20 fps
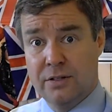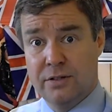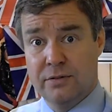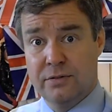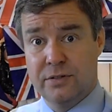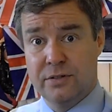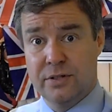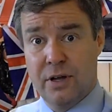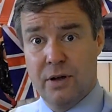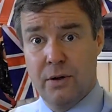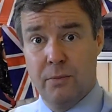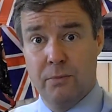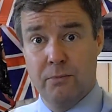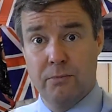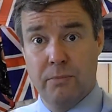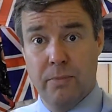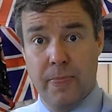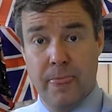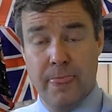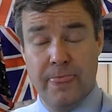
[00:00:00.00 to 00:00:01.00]
So
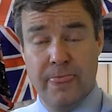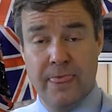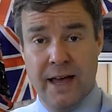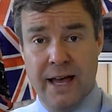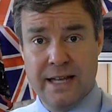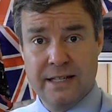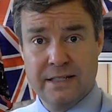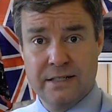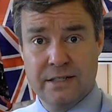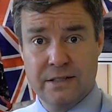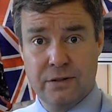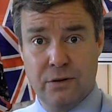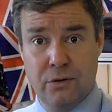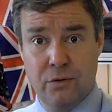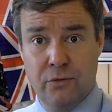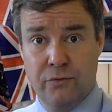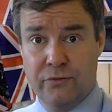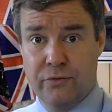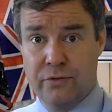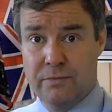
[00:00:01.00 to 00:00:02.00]
that's all
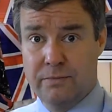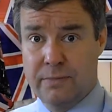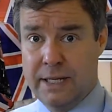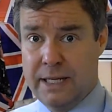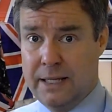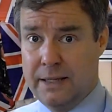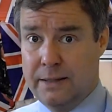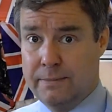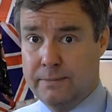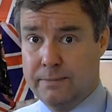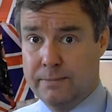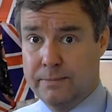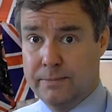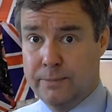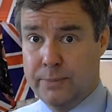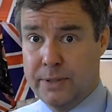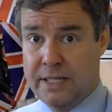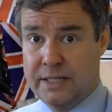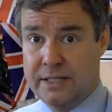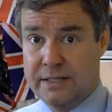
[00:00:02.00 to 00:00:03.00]
from me,
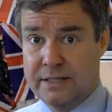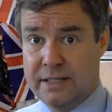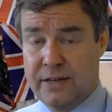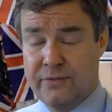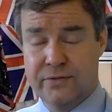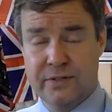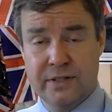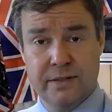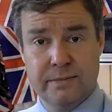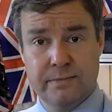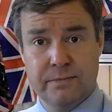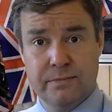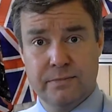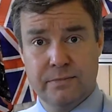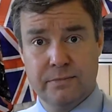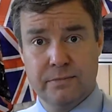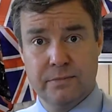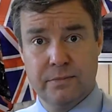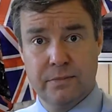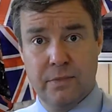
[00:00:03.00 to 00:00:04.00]
Peter Sefton,
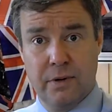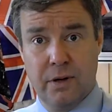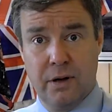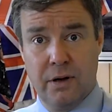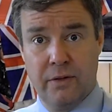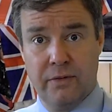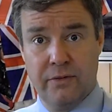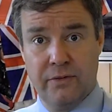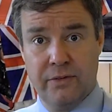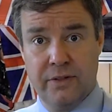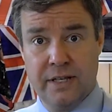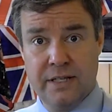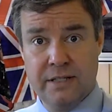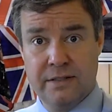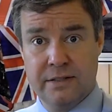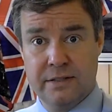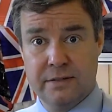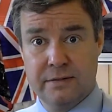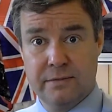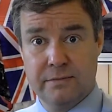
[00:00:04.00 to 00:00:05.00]
on this
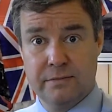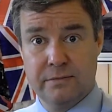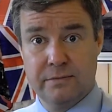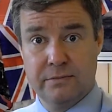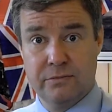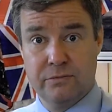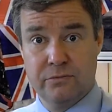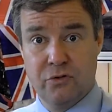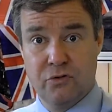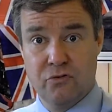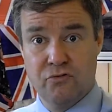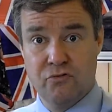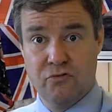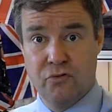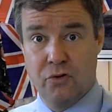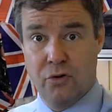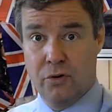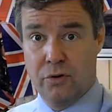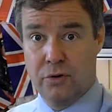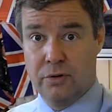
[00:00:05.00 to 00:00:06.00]

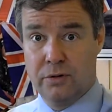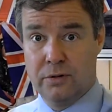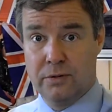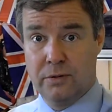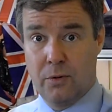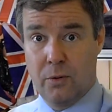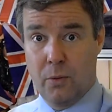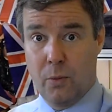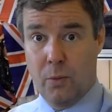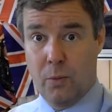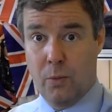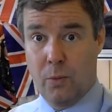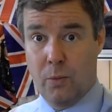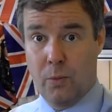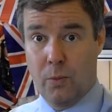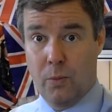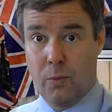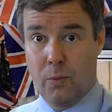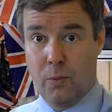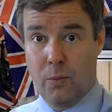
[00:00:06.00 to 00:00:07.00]
royal
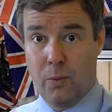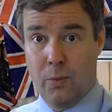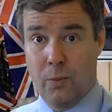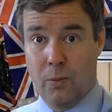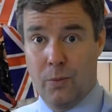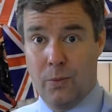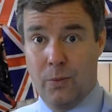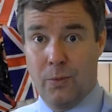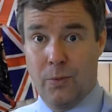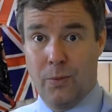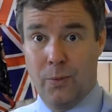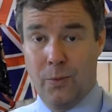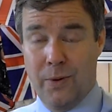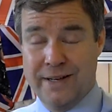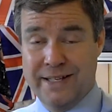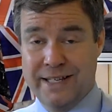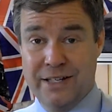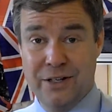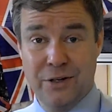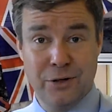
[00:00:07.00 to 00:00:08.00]

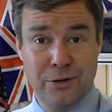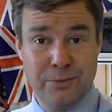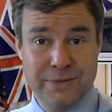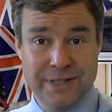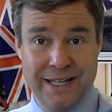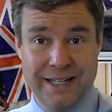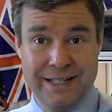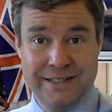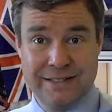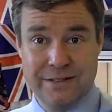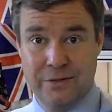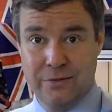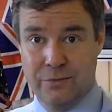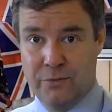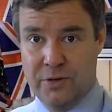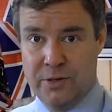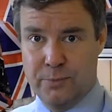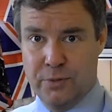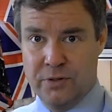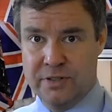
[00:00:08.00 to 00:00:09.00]
wedding update with
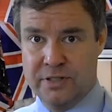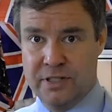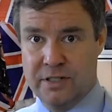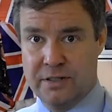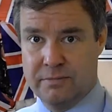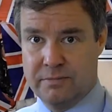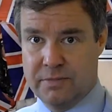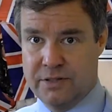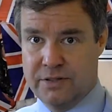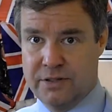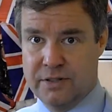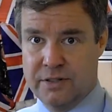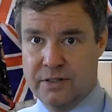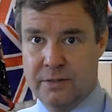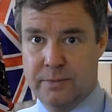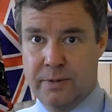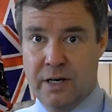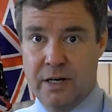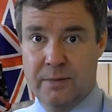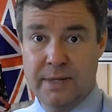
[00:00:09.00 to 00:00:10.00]
bunting, as you can see
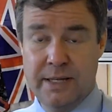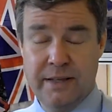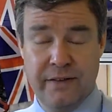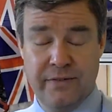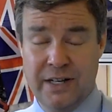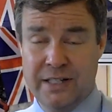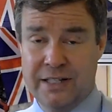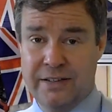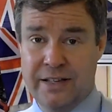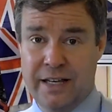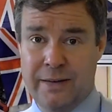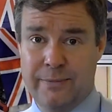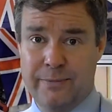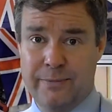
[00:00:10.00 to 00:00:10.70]
behind me. I've added that.